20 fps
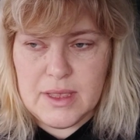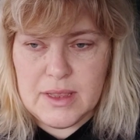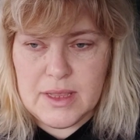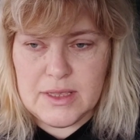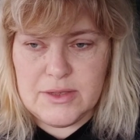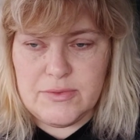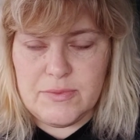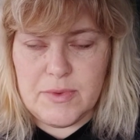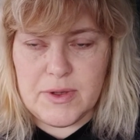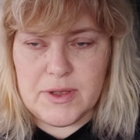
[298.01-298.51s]

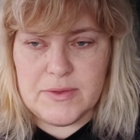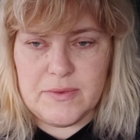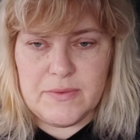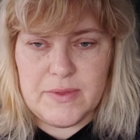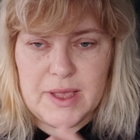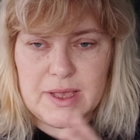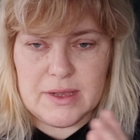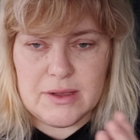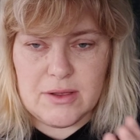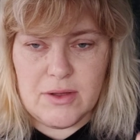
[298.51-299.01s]
This reminds me of
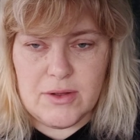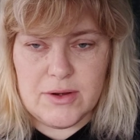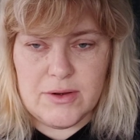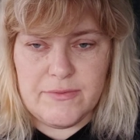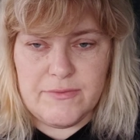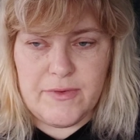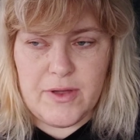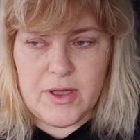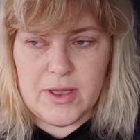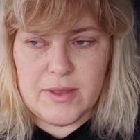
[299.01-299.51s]
that kind
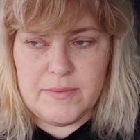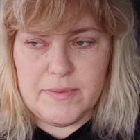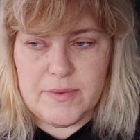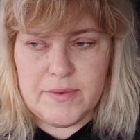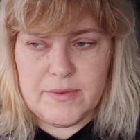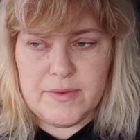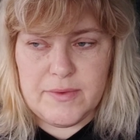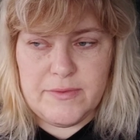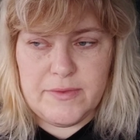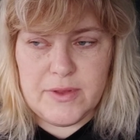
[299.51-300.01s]
of vibe.
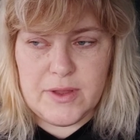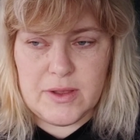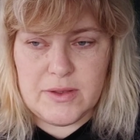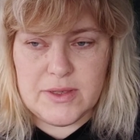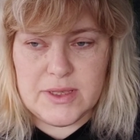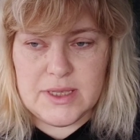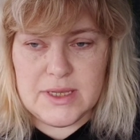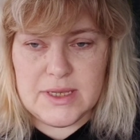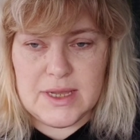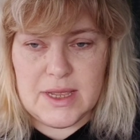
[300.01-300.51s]
If you
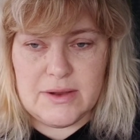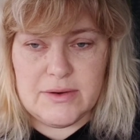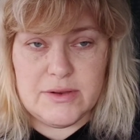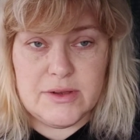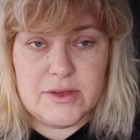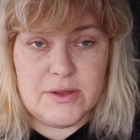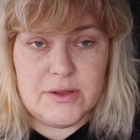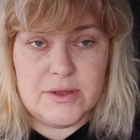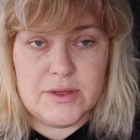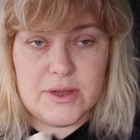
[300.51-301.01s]
don't sit down
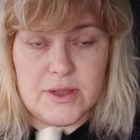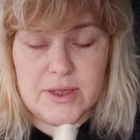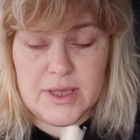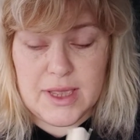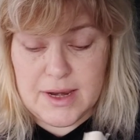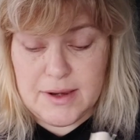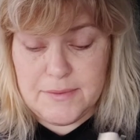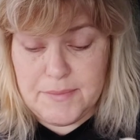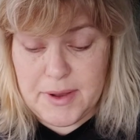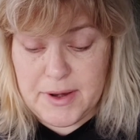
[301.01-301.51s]
and do it, you don't
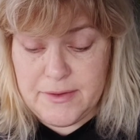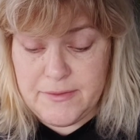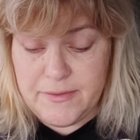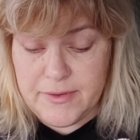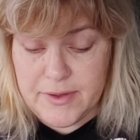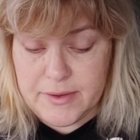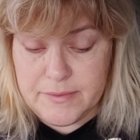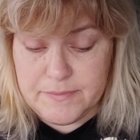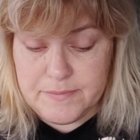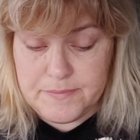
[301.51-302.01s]
get any
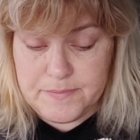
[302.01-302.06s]
benefit.